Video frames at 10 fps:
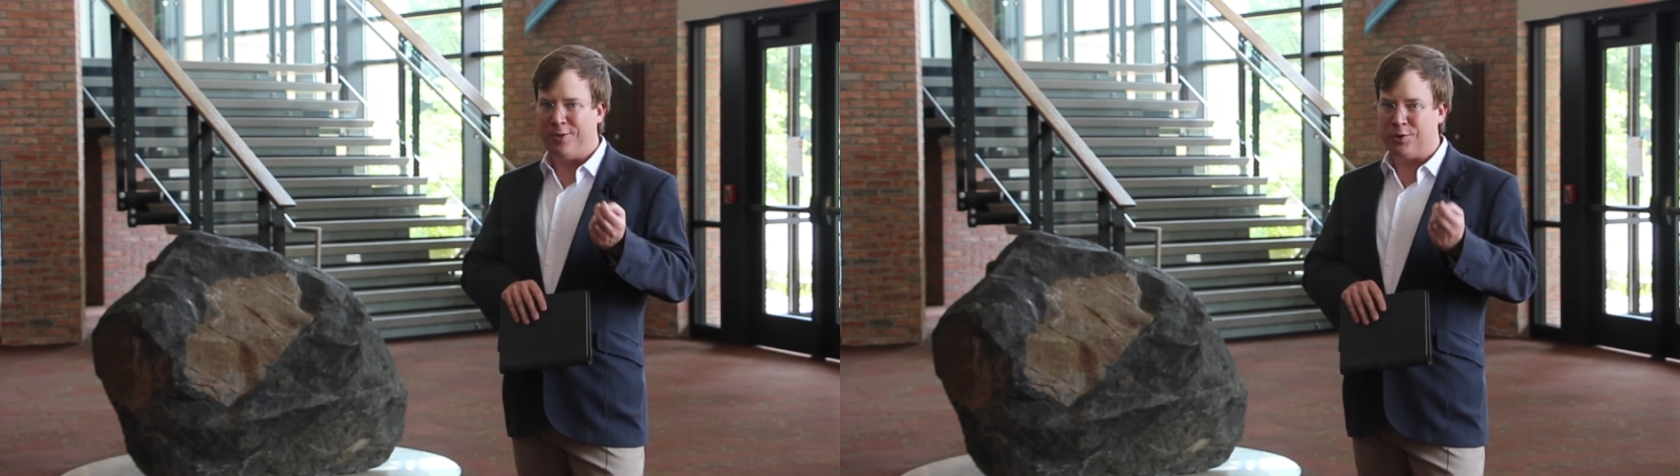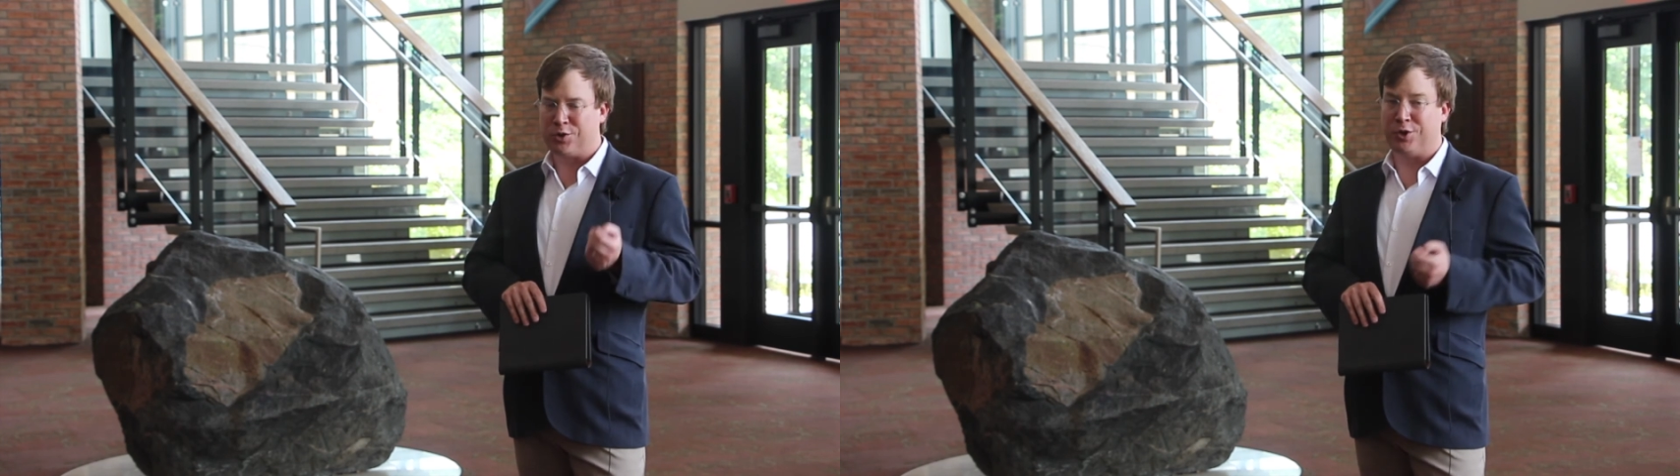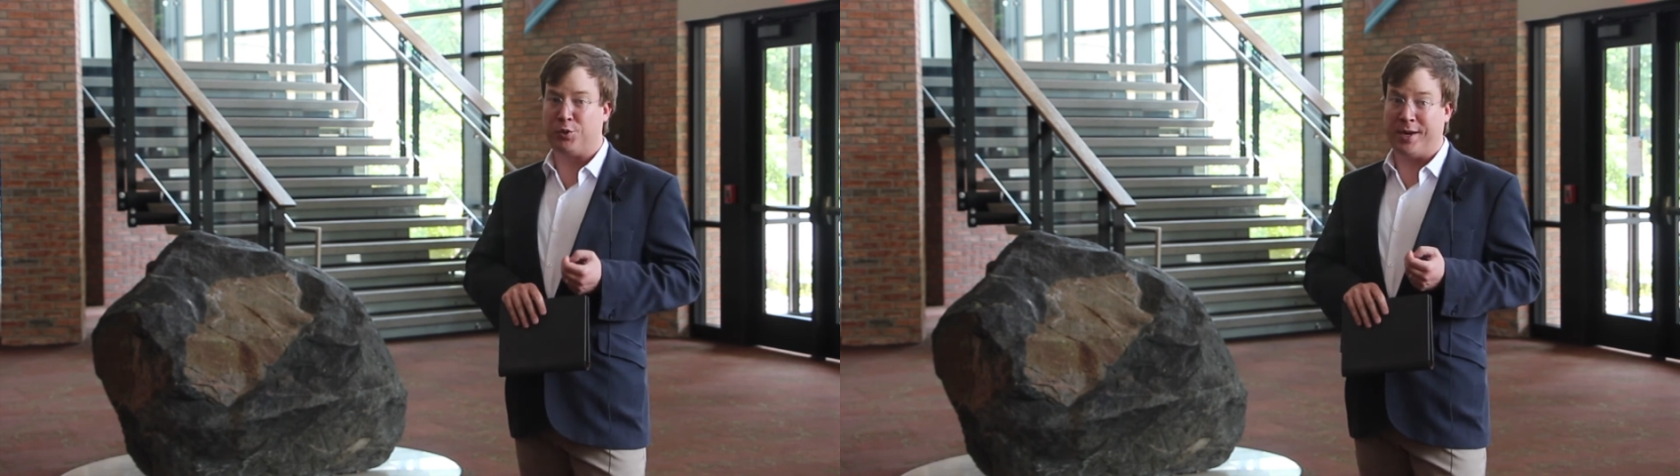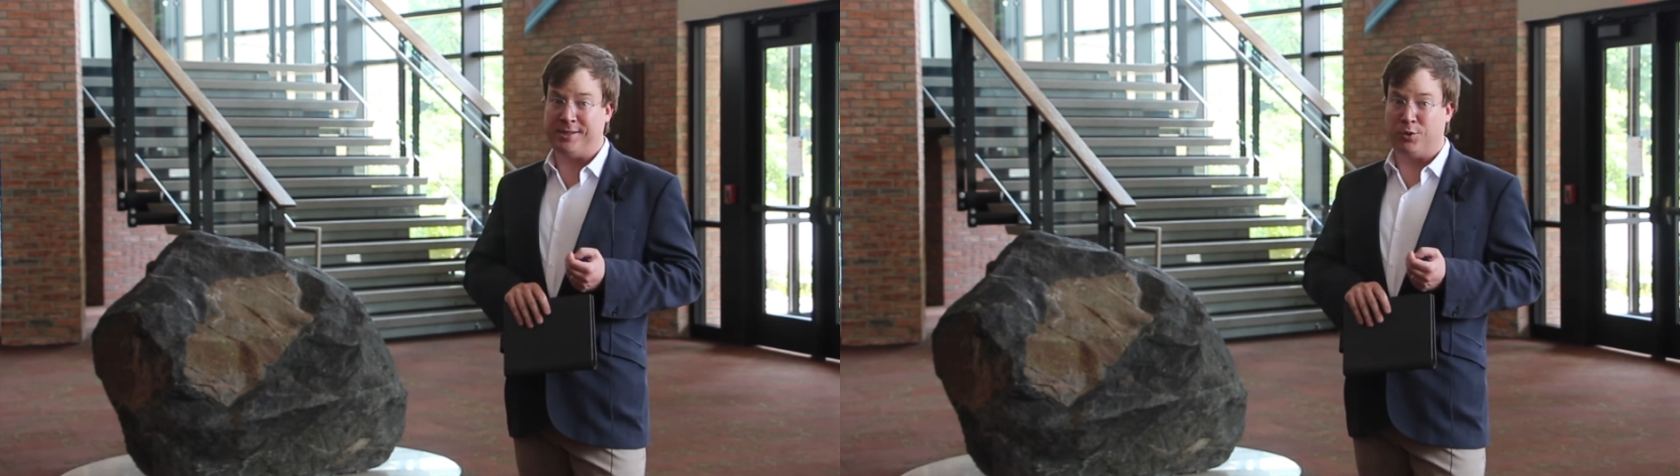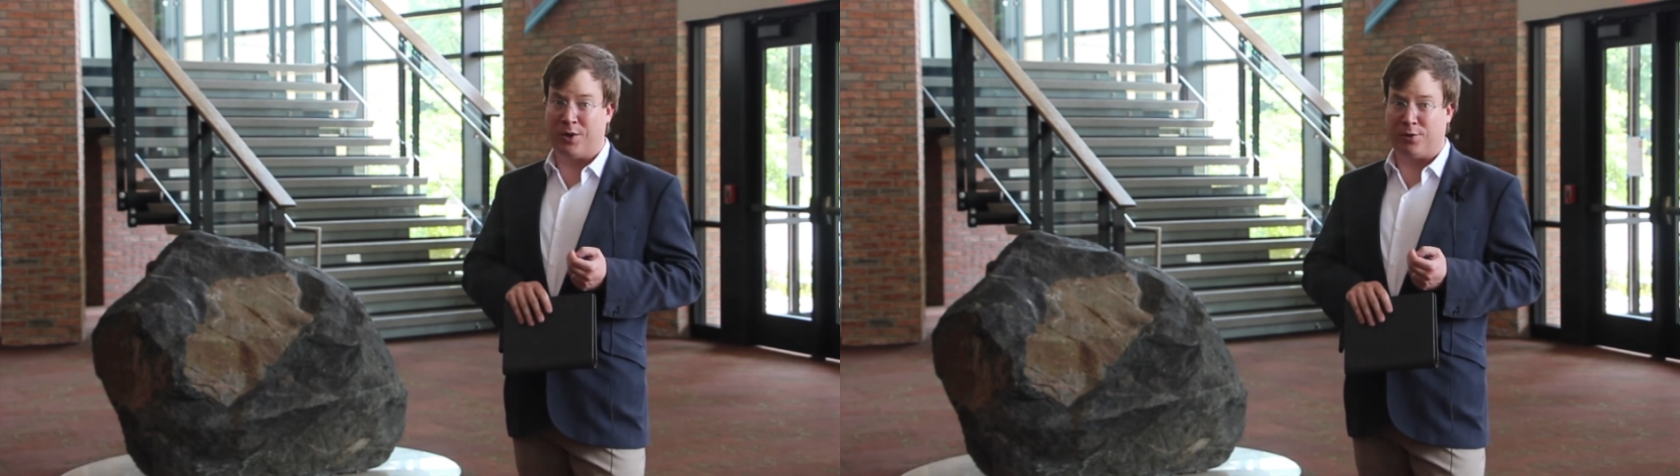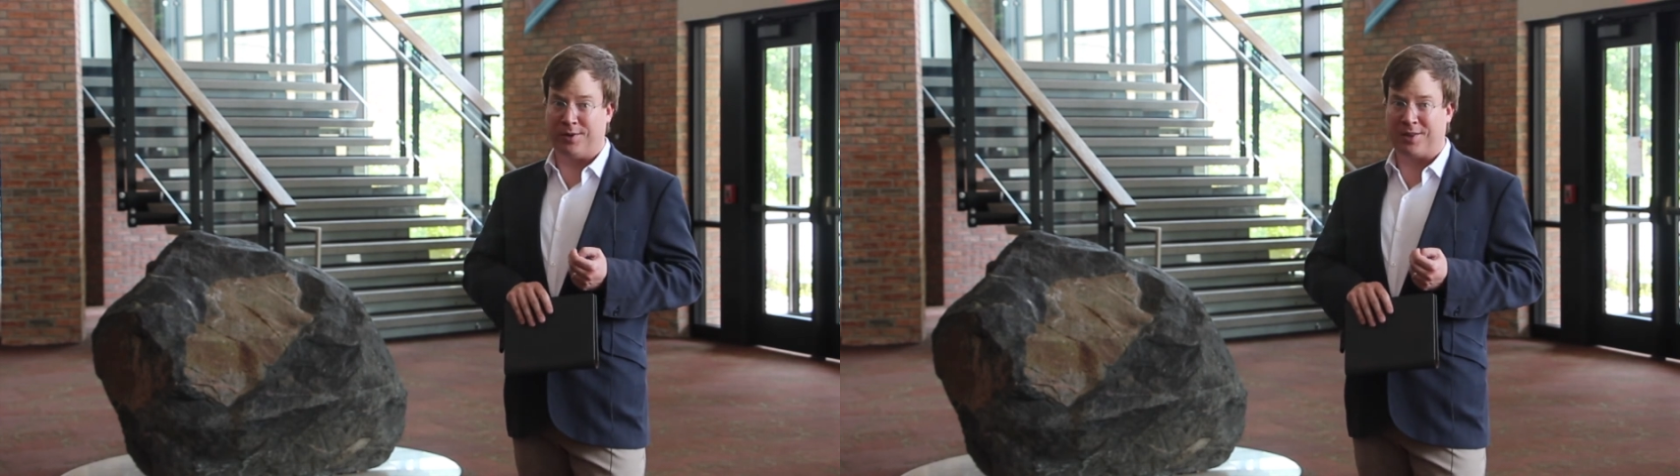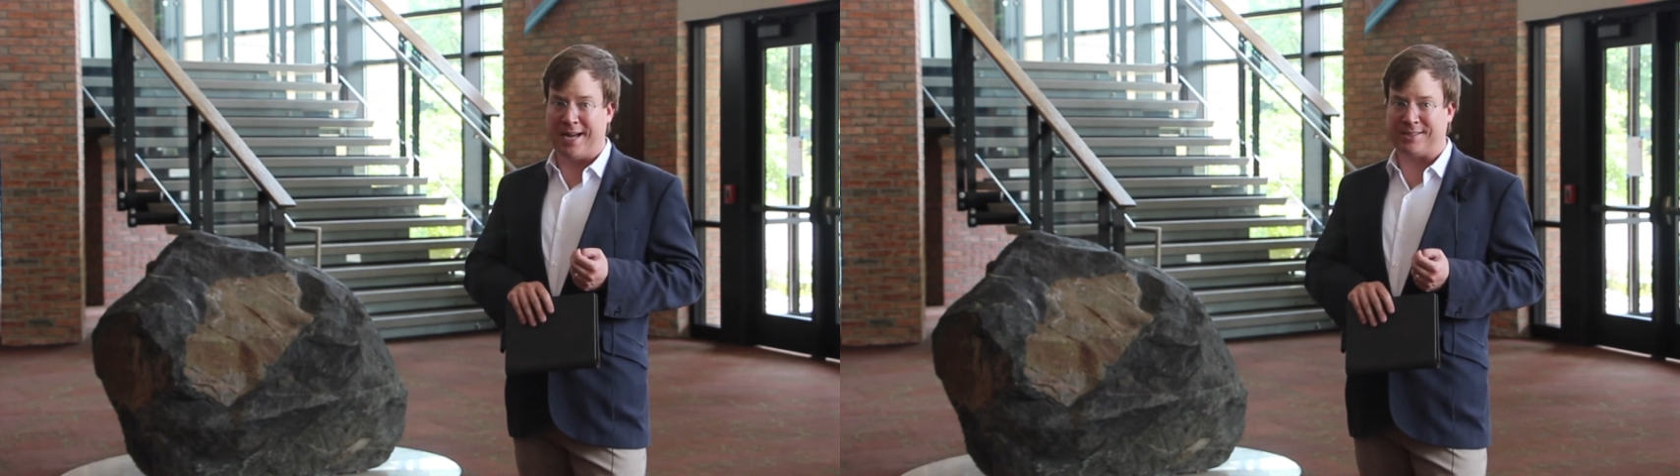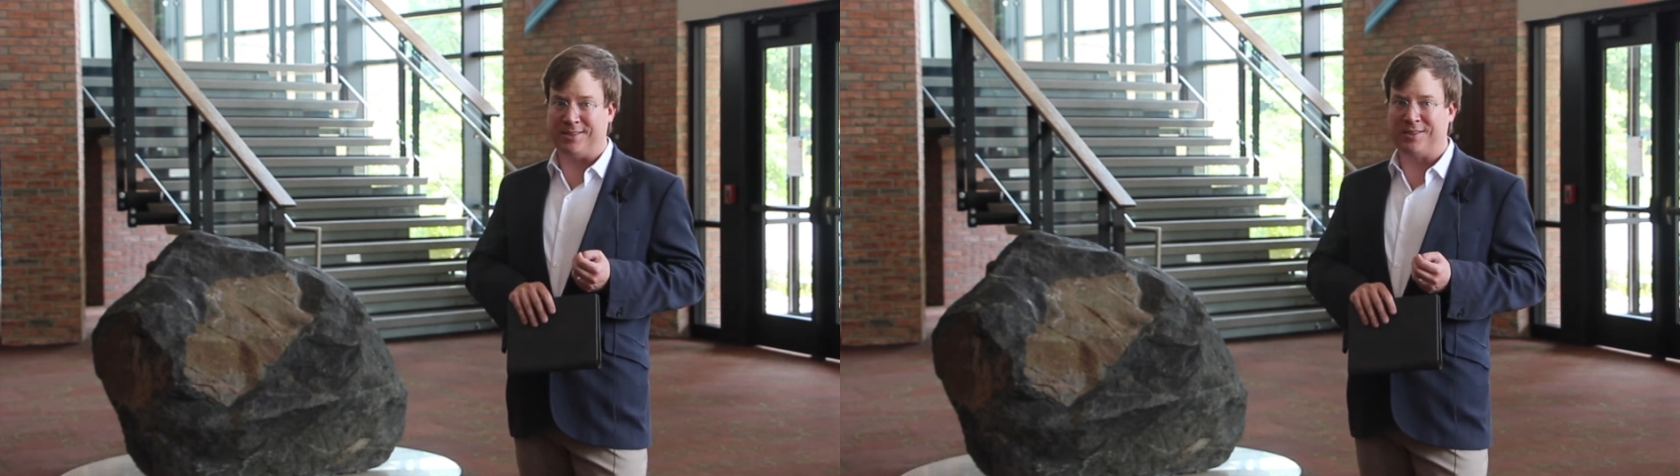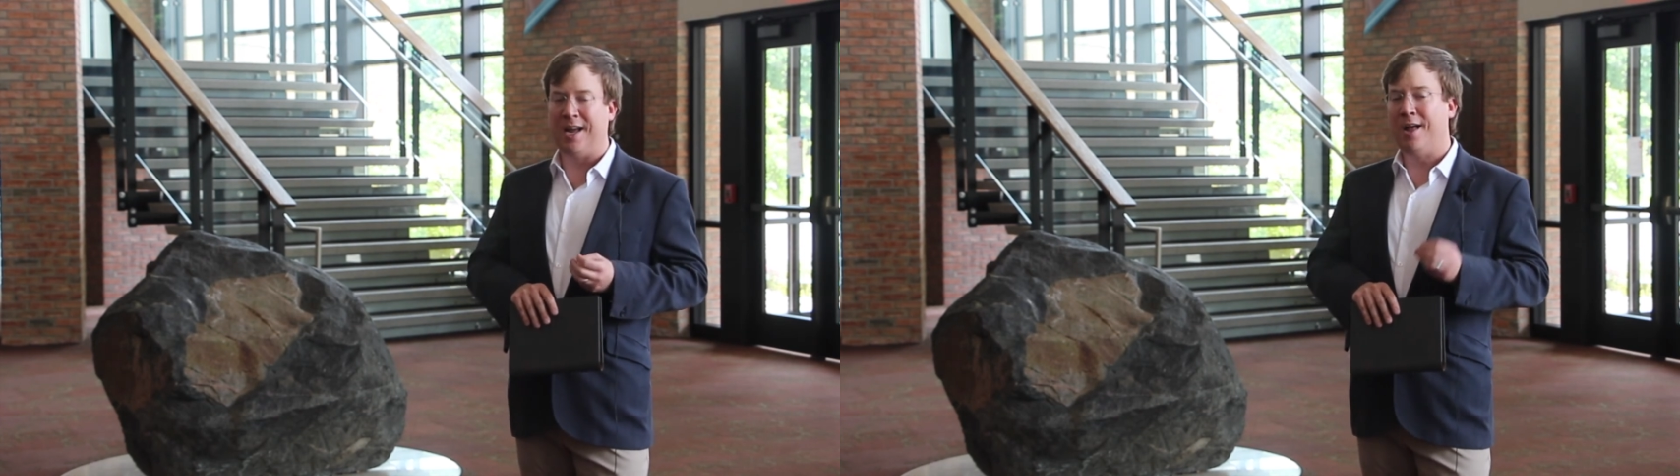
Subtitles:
those good grades in relevant classes.